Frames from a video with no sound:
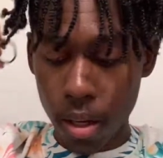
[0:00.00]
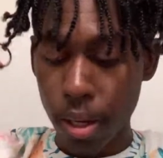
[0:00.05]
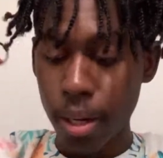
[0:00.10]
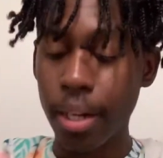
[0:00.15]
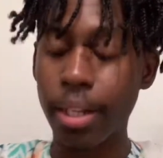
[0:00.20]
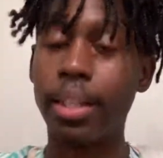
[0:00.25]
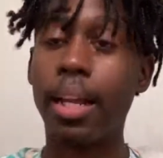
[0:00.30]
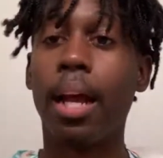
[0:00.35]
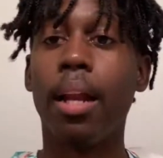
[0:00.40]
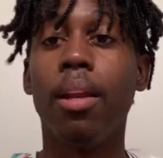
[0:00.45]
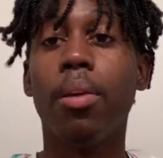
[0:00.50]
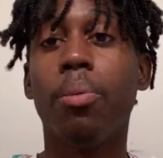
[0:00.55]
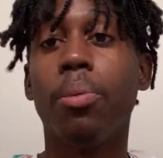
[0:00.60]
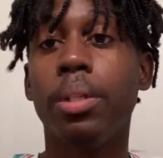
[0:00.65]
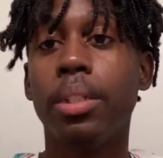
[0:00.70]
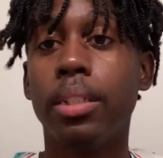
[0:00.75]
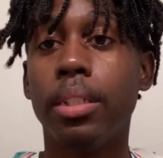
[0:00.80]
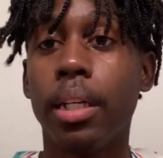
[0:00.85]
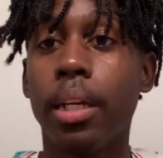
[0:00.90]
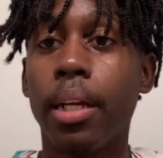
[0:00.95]
In Italian
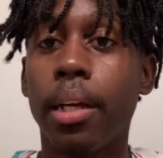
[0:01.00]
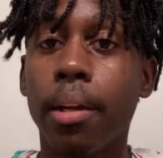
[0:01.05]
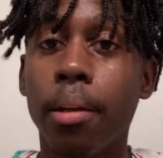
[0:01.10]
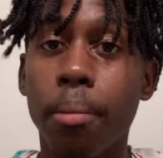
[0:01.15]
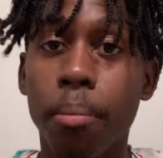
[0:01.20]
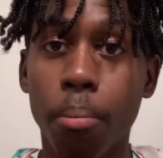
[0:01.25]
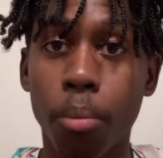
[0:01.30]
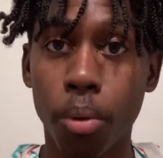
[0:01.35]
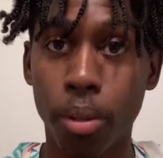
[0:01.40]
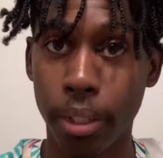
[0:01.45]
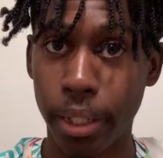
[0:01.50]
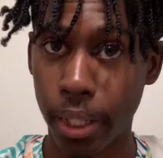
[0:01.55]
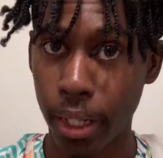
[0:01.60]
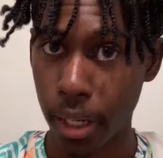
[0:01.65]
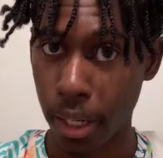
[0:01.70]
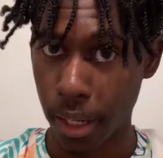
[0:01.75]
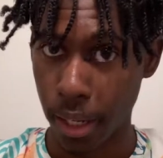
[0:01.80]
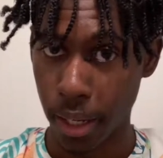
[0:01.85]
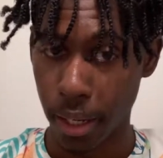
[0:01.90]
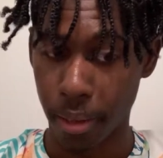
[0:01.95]
we say
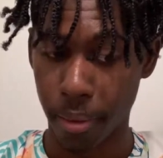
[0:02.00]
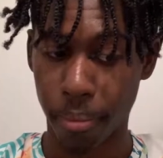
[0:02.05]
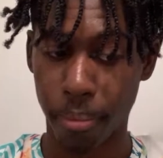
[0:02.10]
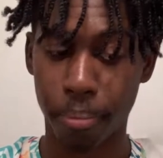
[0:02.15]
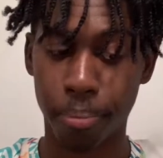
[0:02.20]
bottiglia.